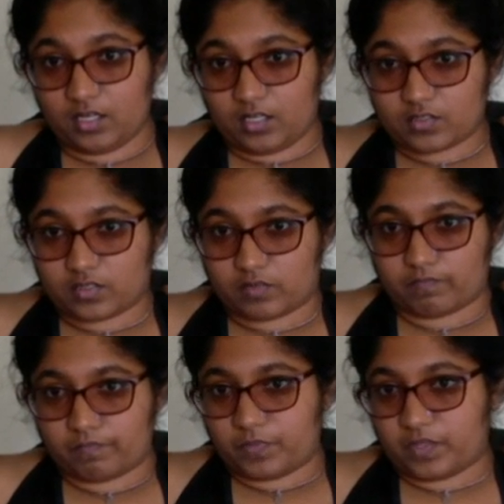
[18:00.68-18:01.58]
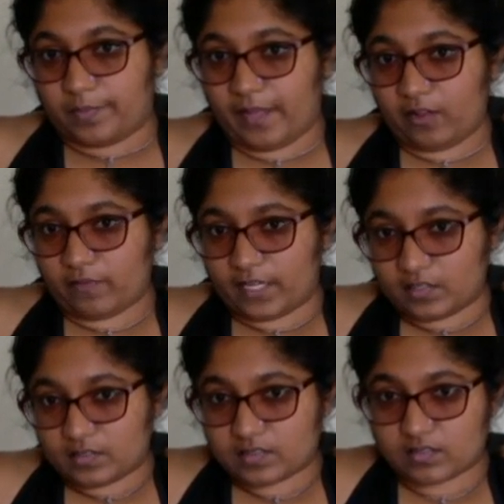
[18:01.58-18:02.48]
So the
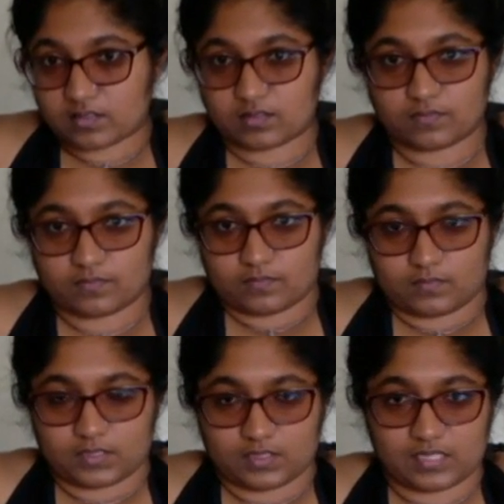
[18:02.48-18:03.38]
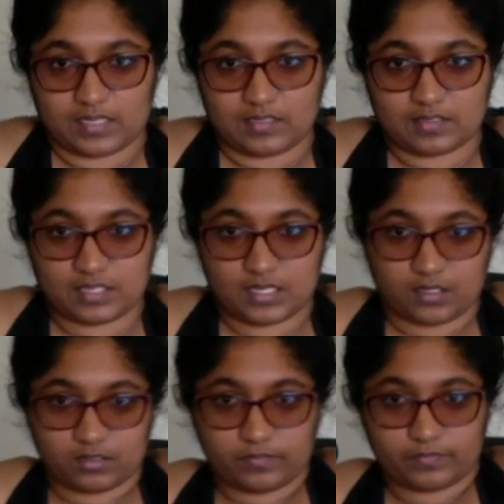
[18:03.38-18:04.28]
pelvis stays
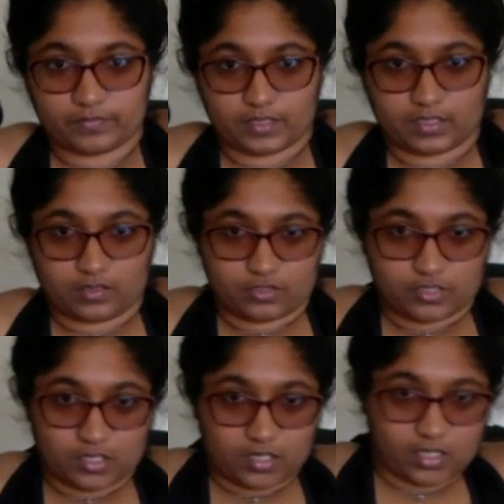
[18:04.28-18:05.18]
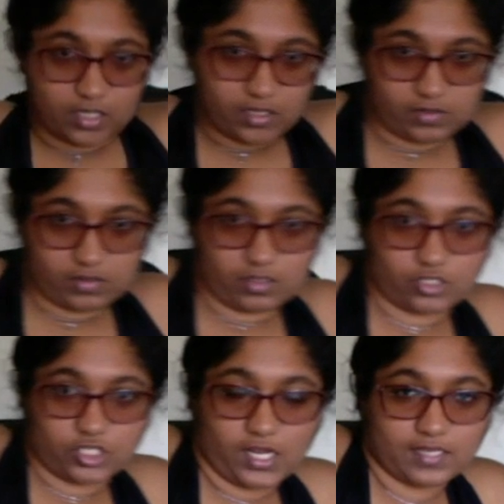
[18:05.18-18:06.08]
still and just the
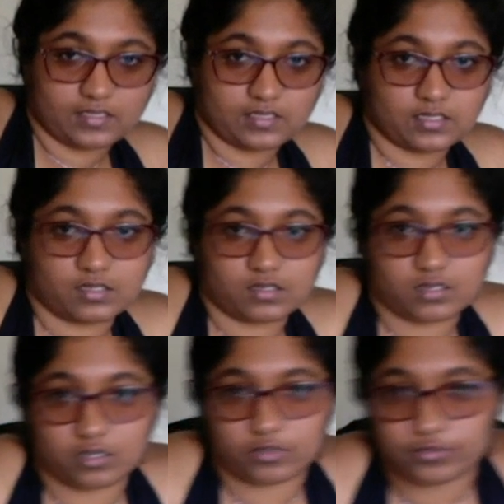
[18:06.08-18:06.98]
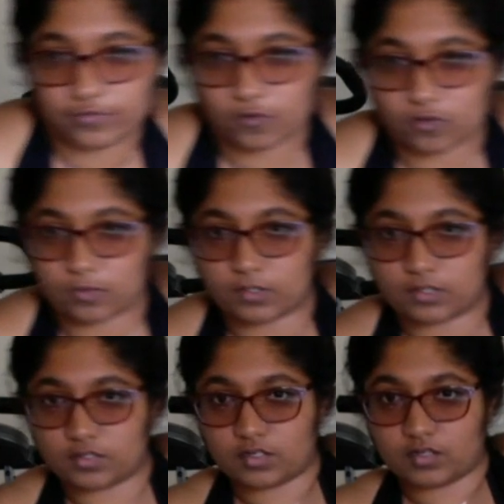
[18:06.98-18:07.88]
chest goes
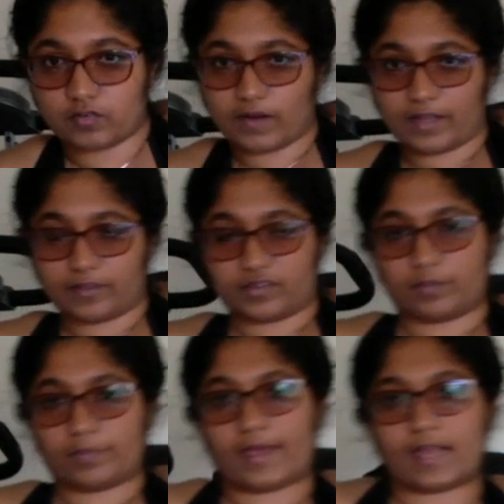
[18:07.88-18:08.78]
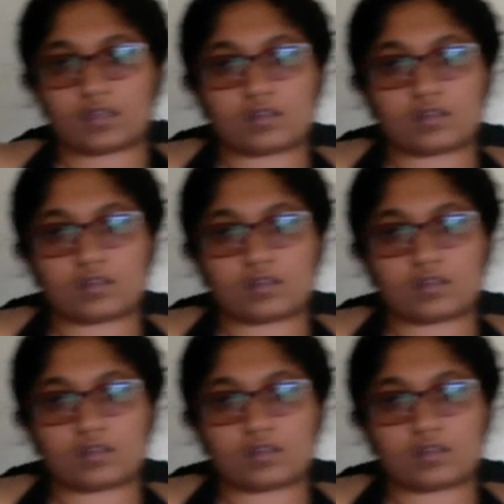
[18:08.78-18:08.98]
forward, around, and back.